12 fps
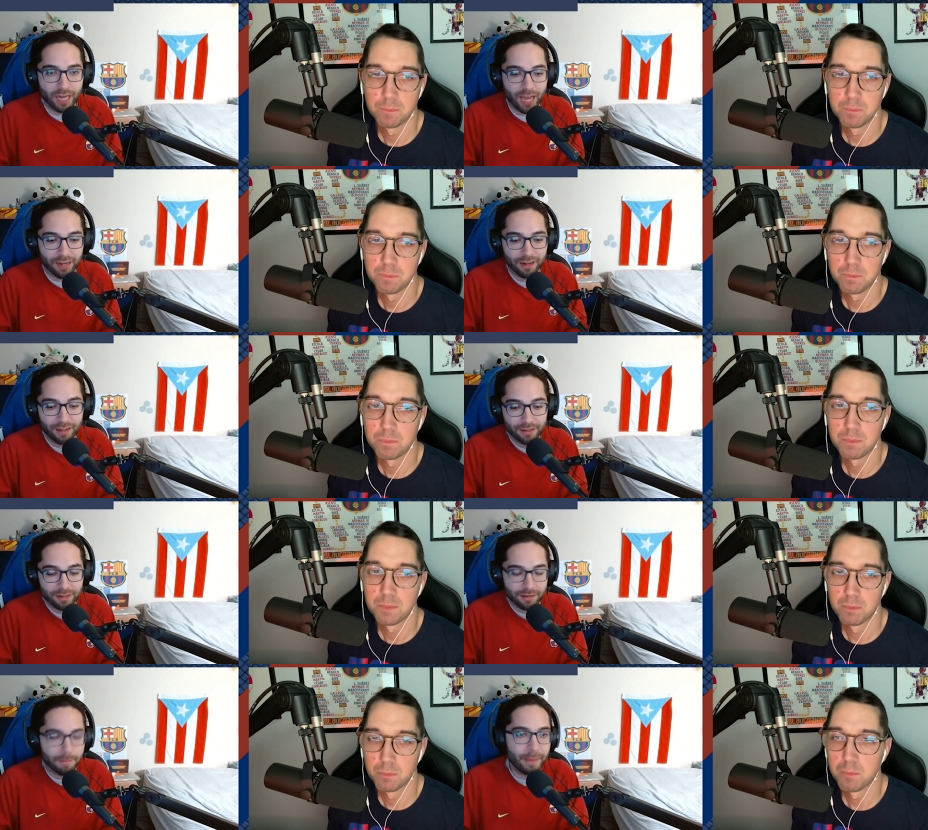Speaker 1: not
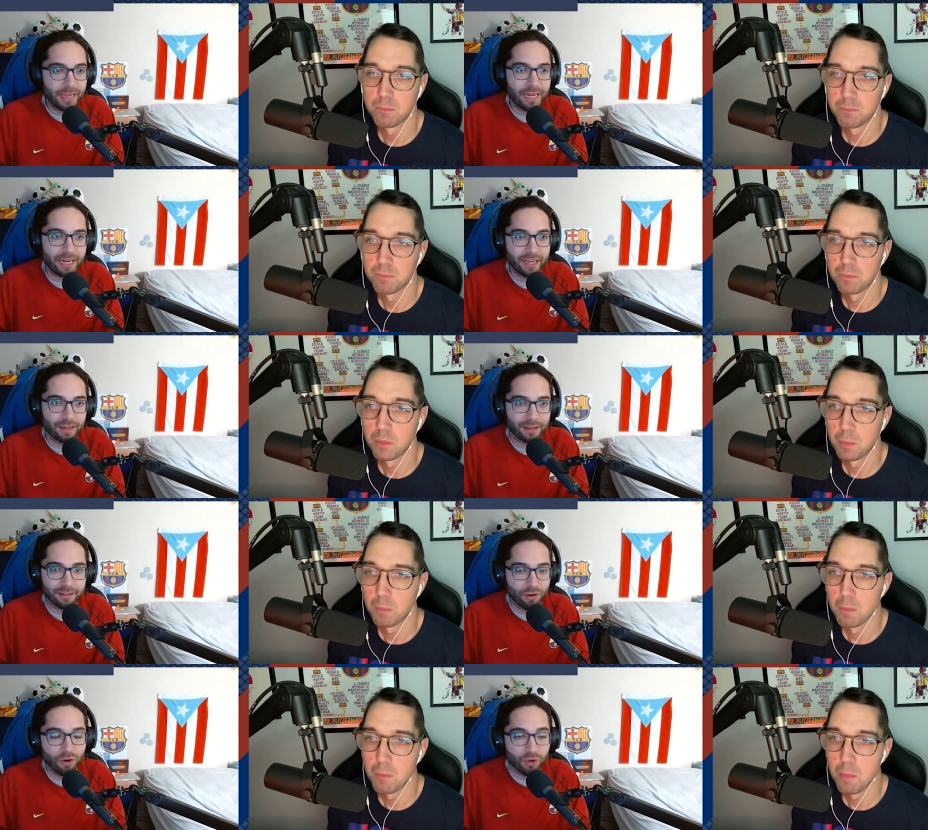competing
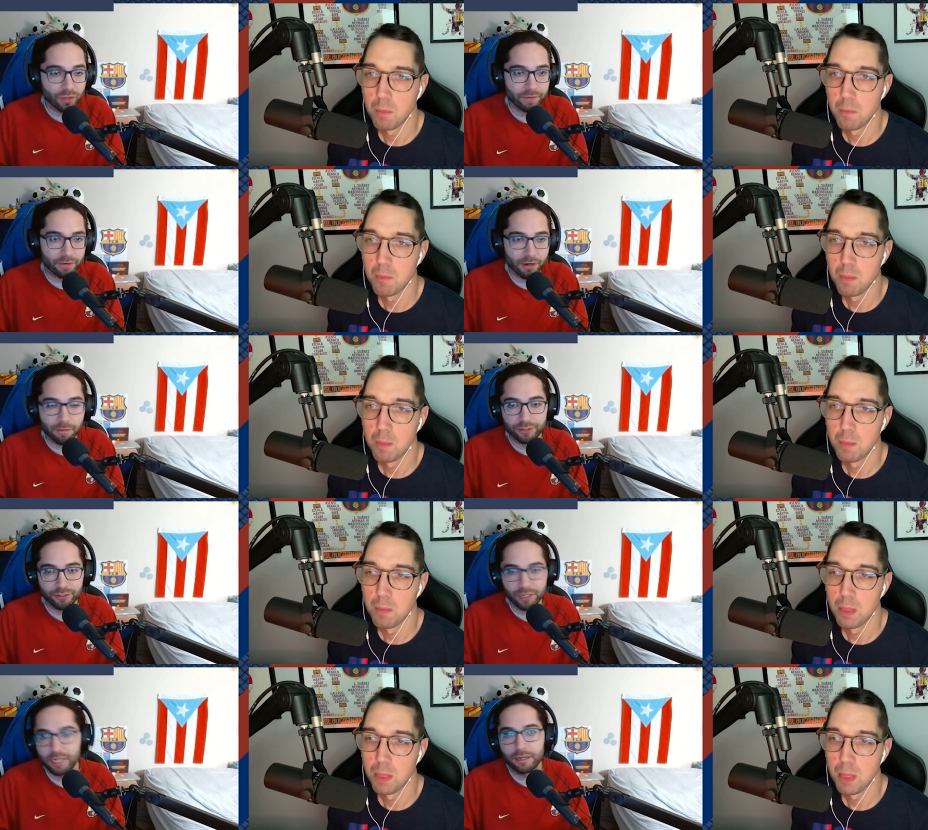against only Real
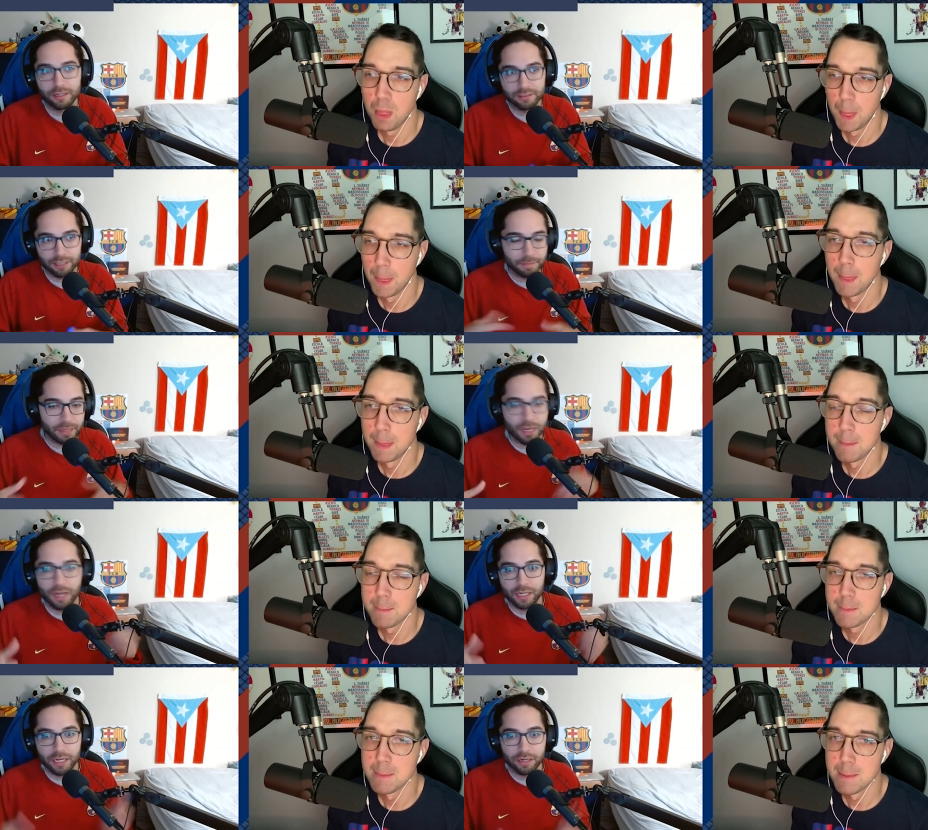Madrid, except the
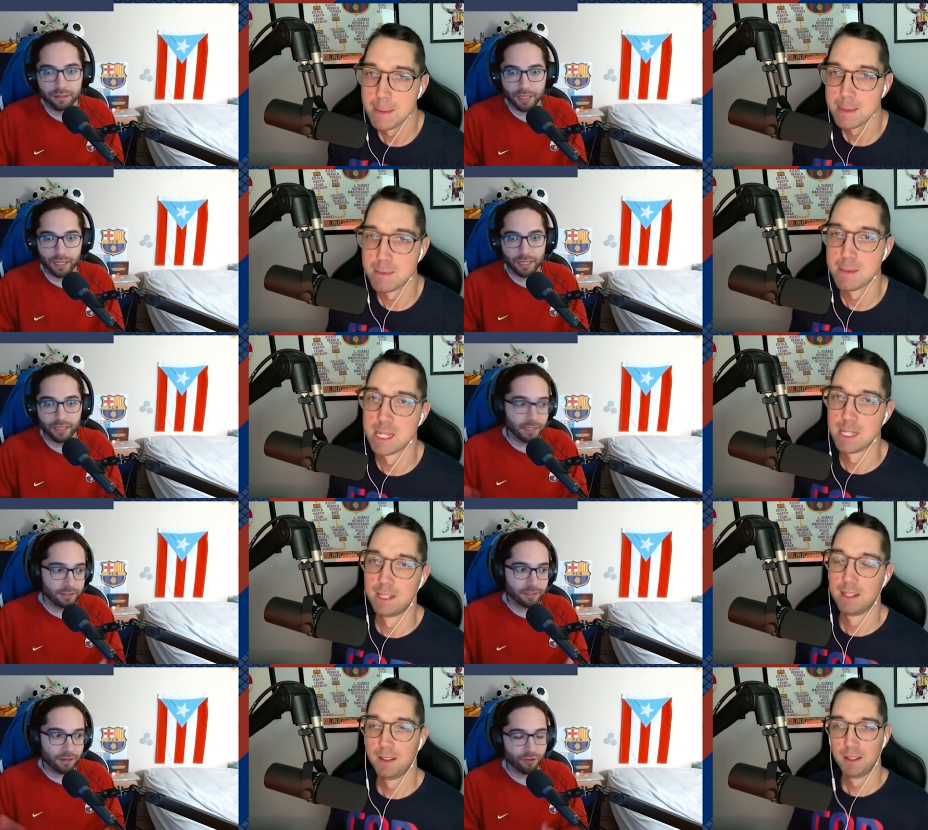odd year that
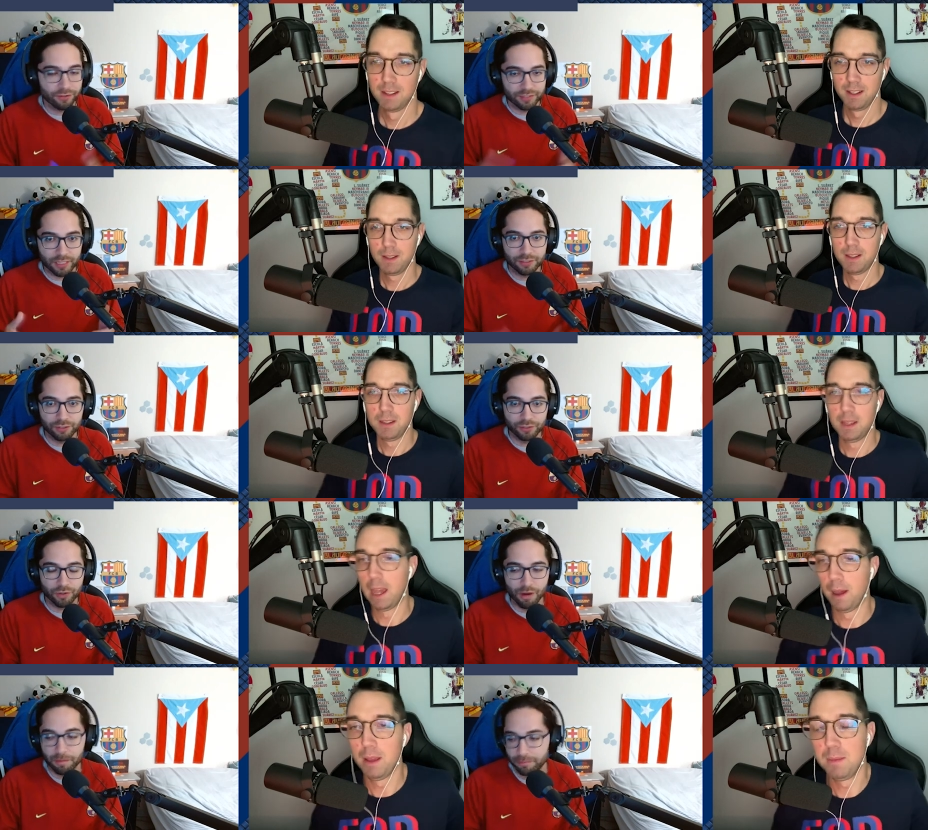Atletico decides to
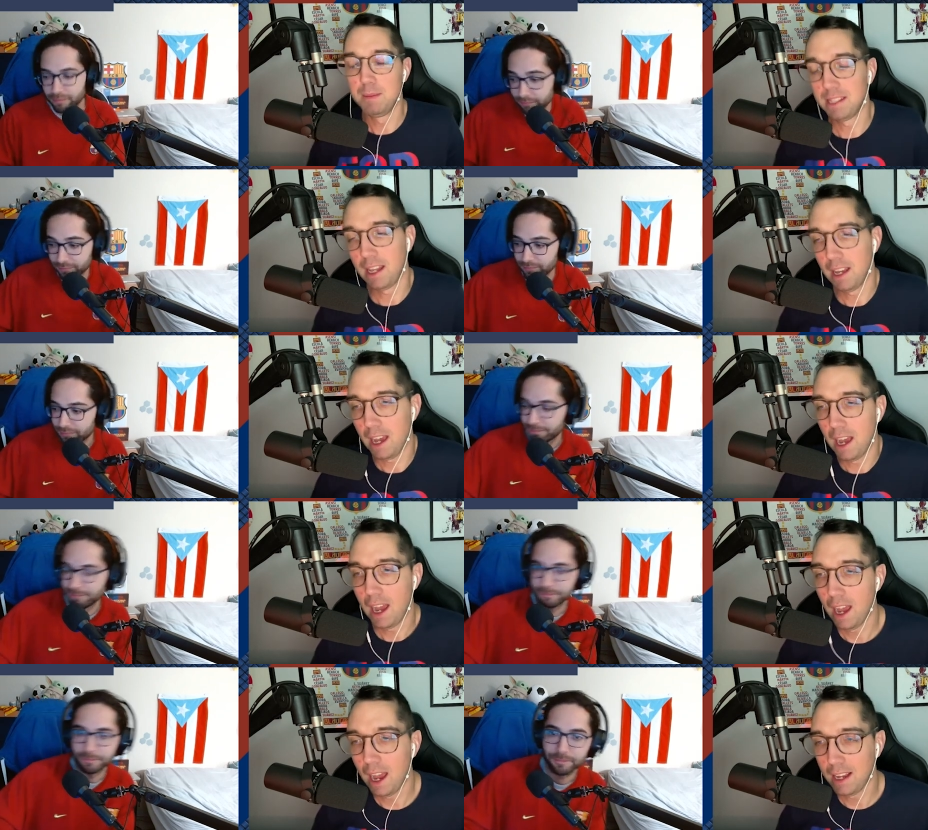show up. Yeah, I mean,
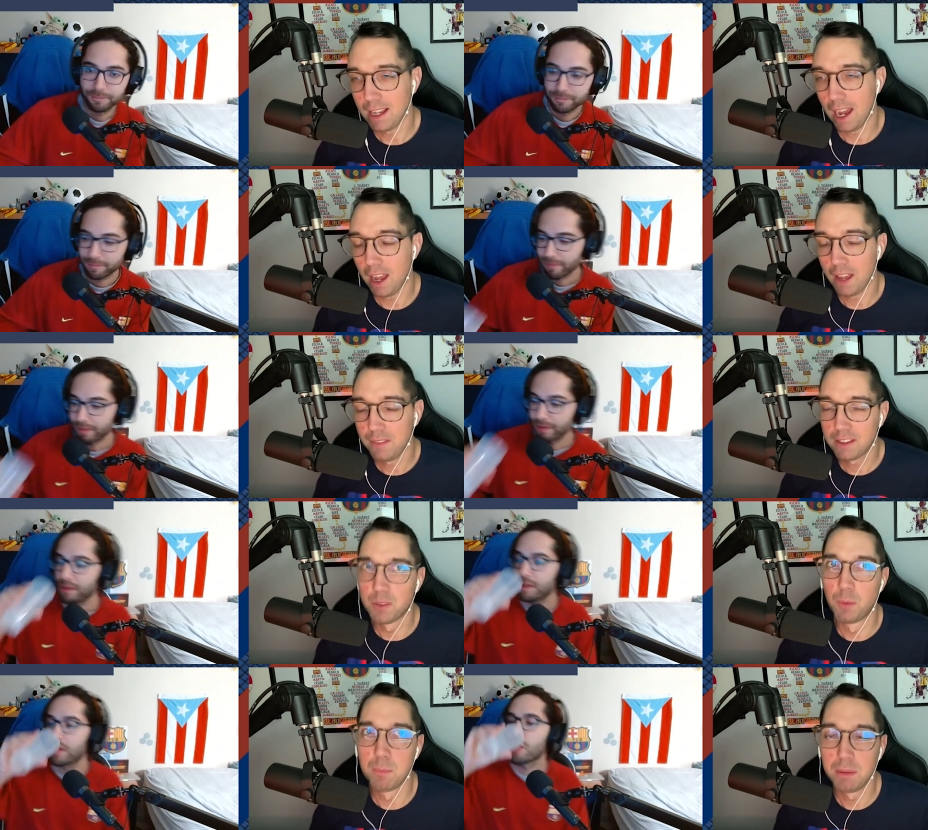
Speaker 2: yeah, I
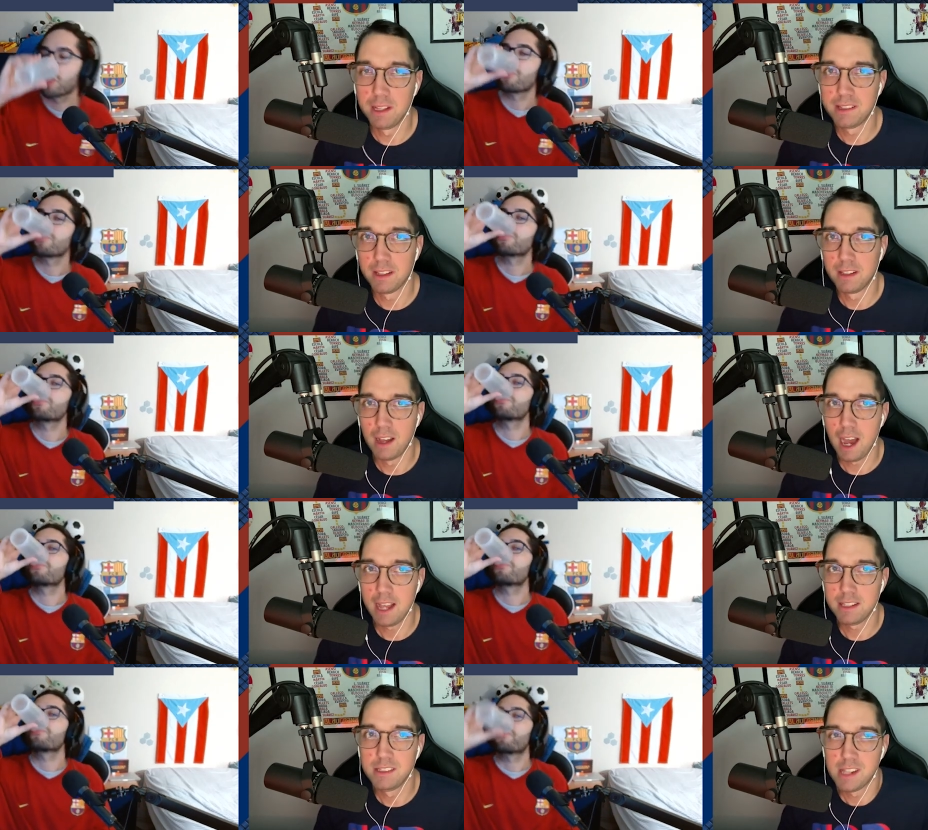think it's the one place that
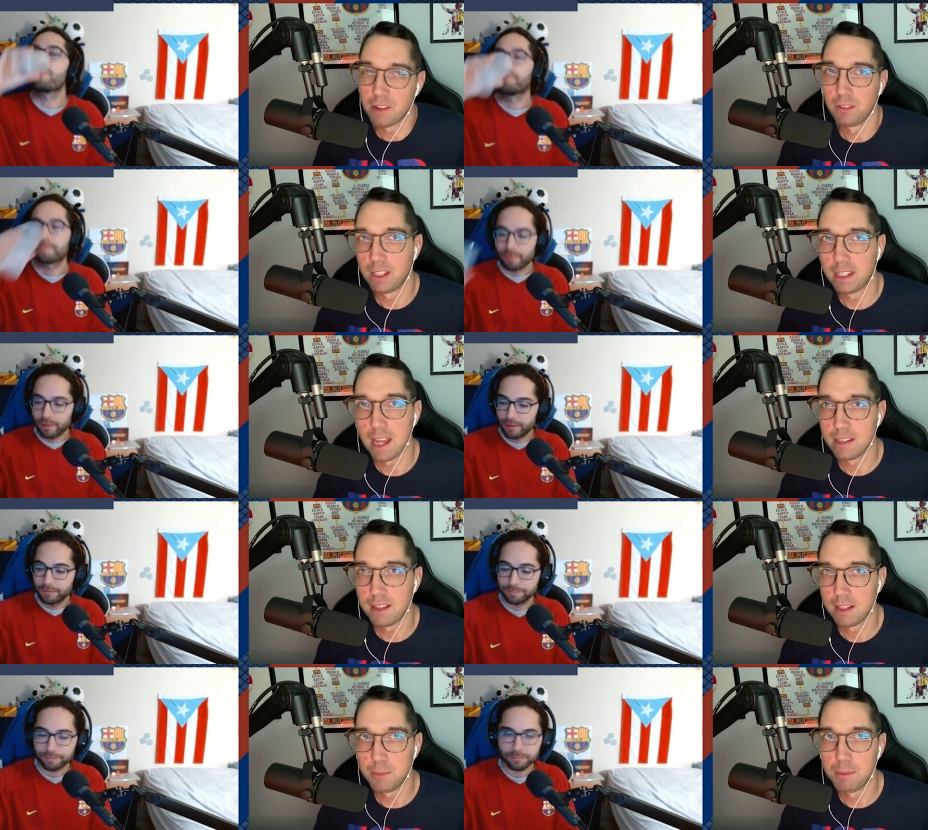I generally,
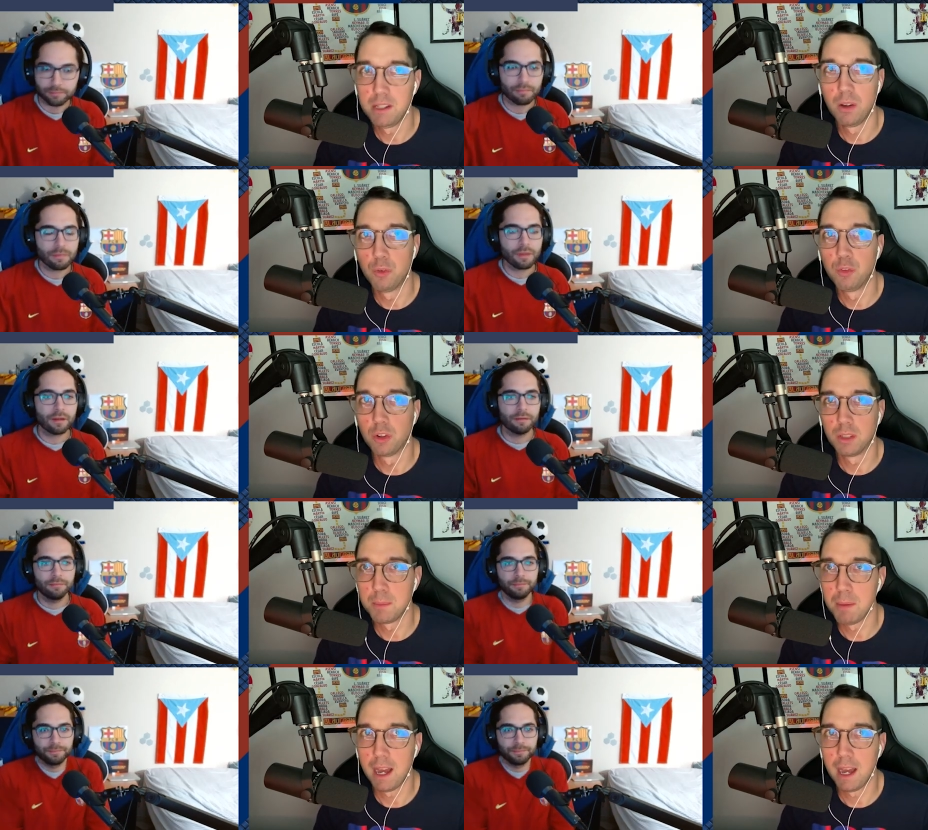again, tend to be overtly